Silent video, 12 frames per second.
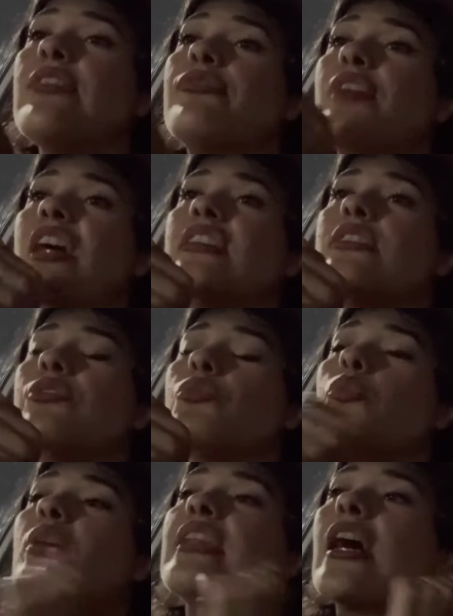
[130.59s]
friends
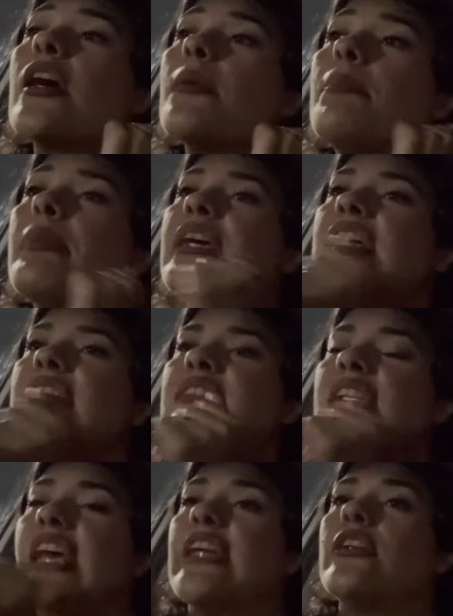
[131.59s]
with our
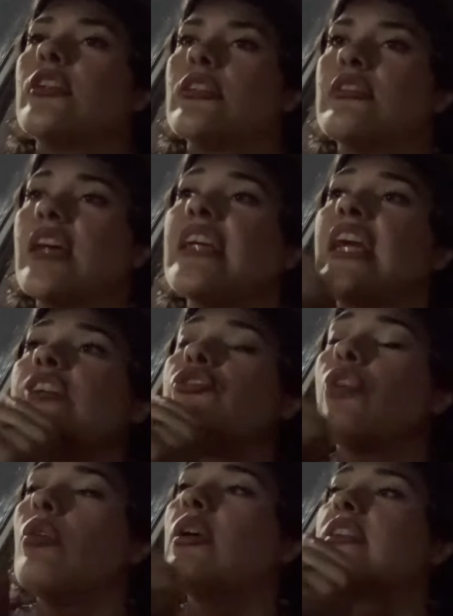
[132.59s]
biggest haters, and I
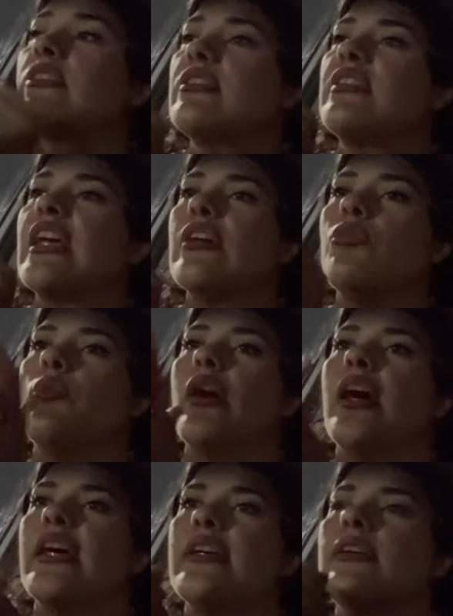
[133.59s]
don't understand
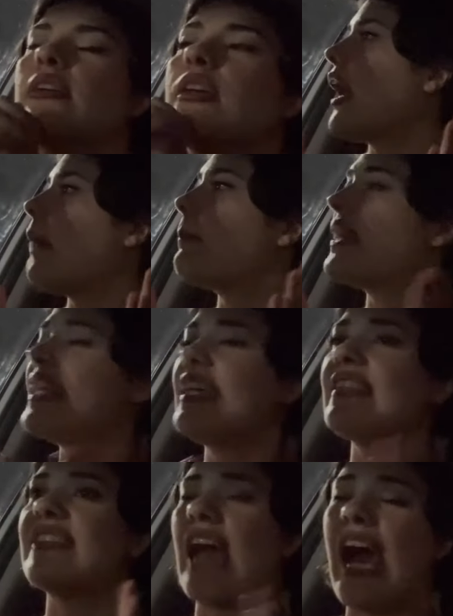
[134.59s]
why.
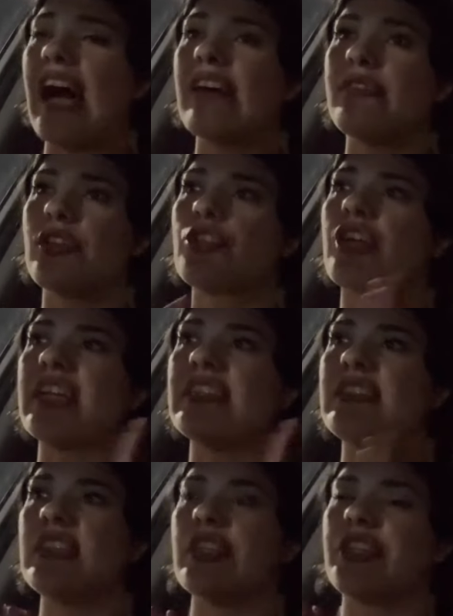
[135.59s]
Please have
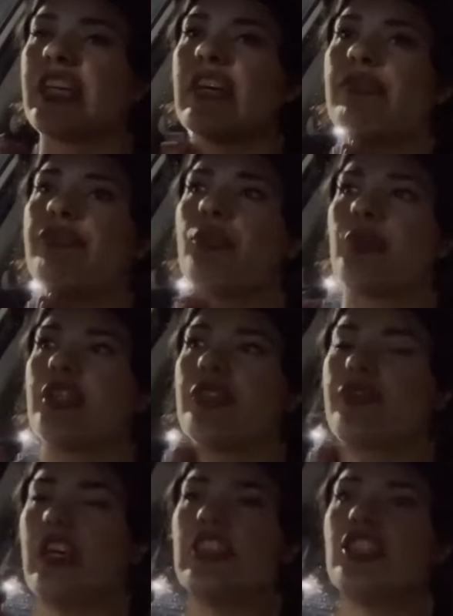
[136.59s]
criteria for your
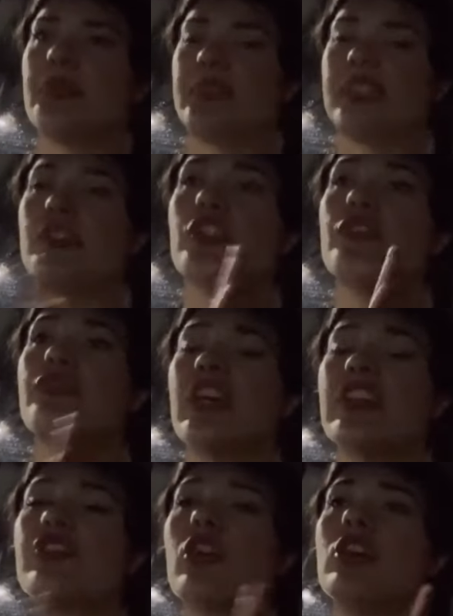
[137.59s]
friendships. If your
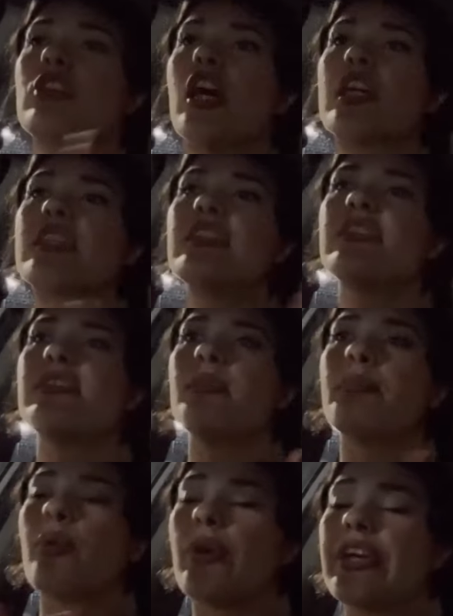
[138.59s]
friends are not gonna
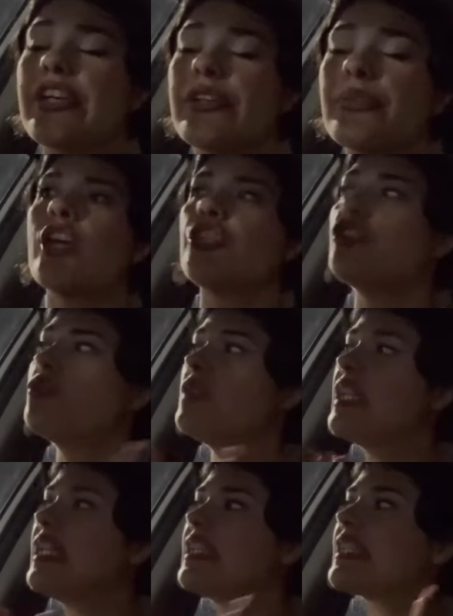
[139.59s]
support you, you
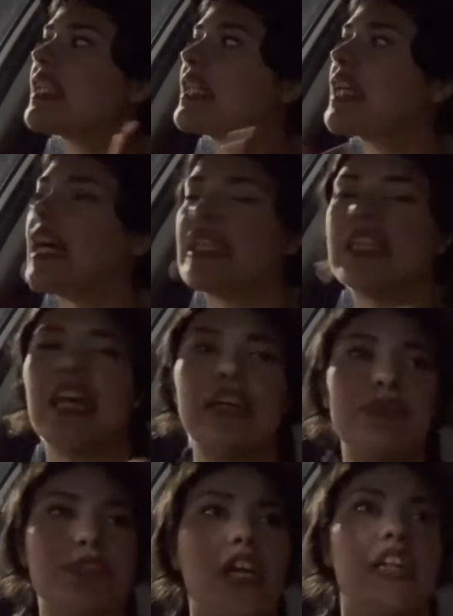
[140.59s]
need to cut that
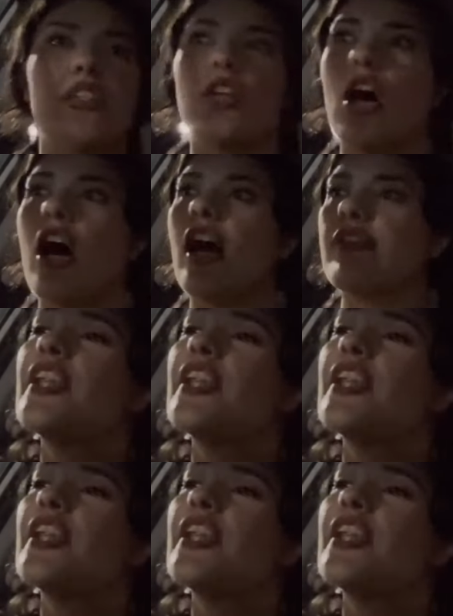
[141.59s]
friend off.